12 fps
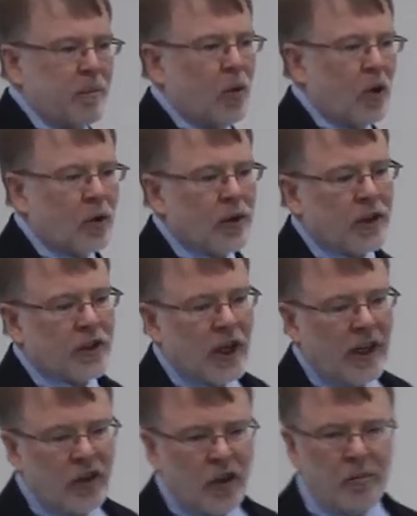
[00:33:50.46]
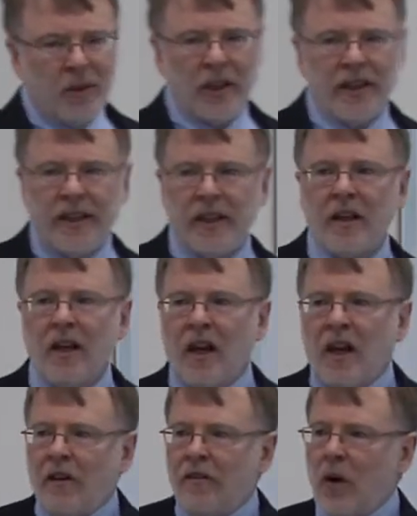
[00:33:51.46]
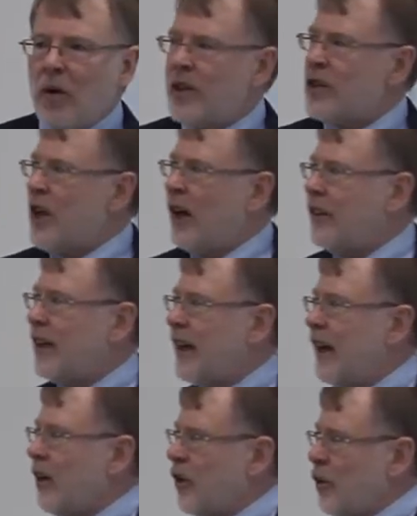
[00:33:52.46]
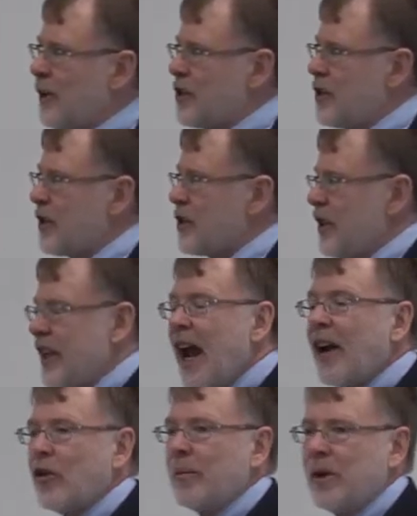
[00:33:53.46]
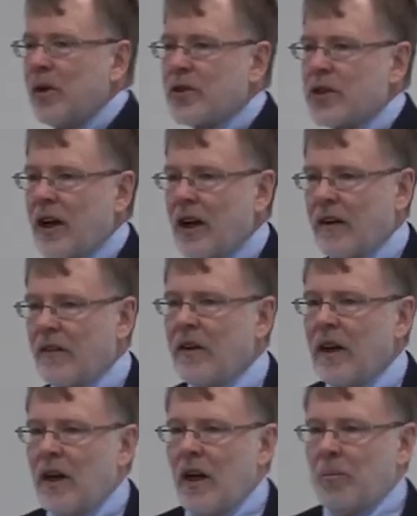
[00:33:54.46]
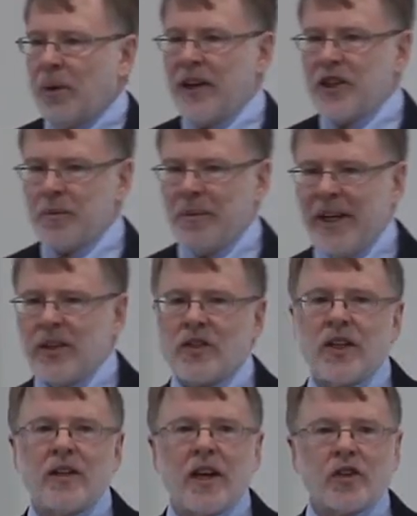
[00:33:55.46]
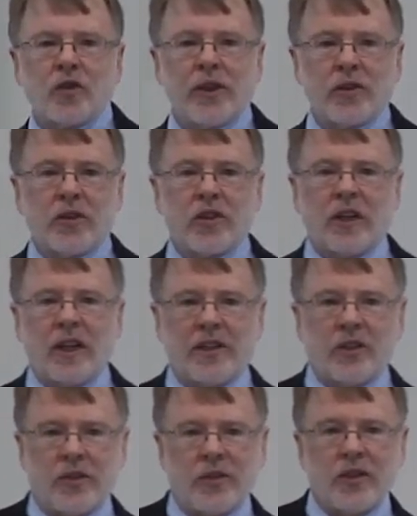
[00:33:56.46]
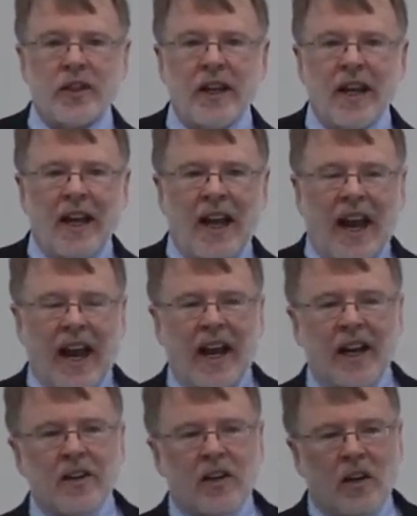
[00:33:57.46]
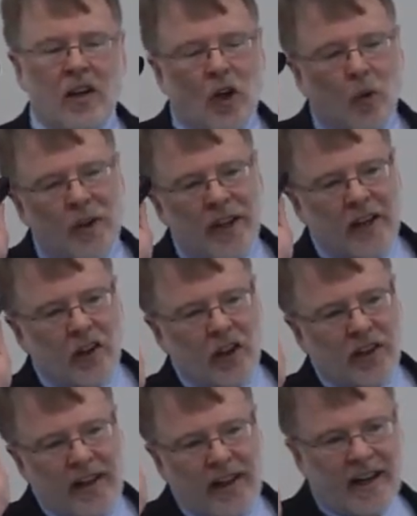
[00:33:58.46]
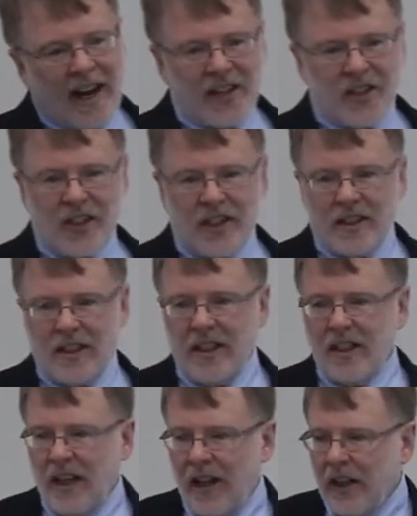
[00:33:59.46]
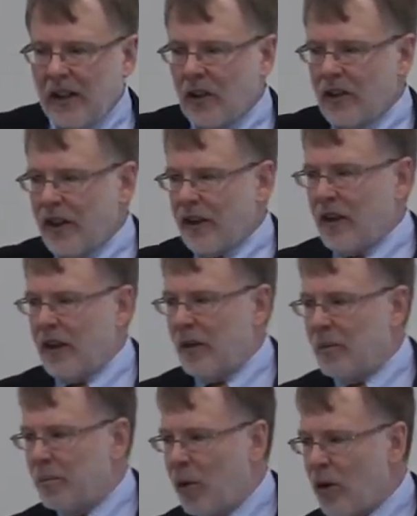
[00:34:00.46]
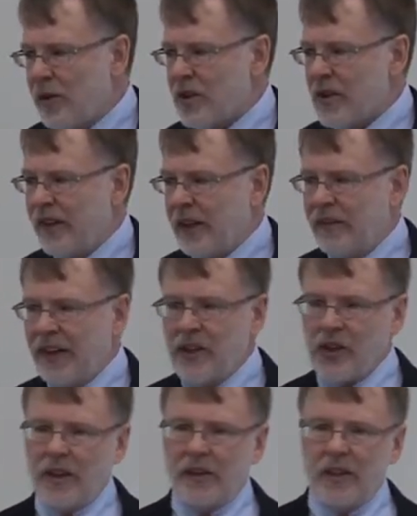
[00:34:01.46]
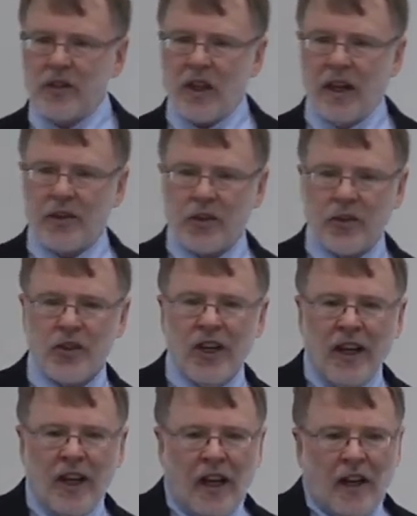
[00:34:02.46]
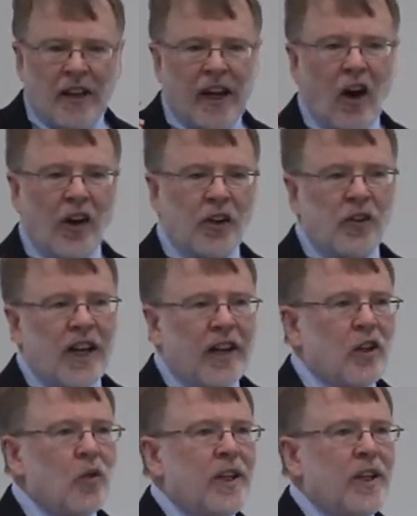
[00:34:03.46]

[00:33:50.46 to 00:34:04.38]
or the change of the millennia focused on the characteristics and the attributes of place-based industrial clusters. And when they looked at ICT and they looked at the importance of innovation in these clusters, they argued that you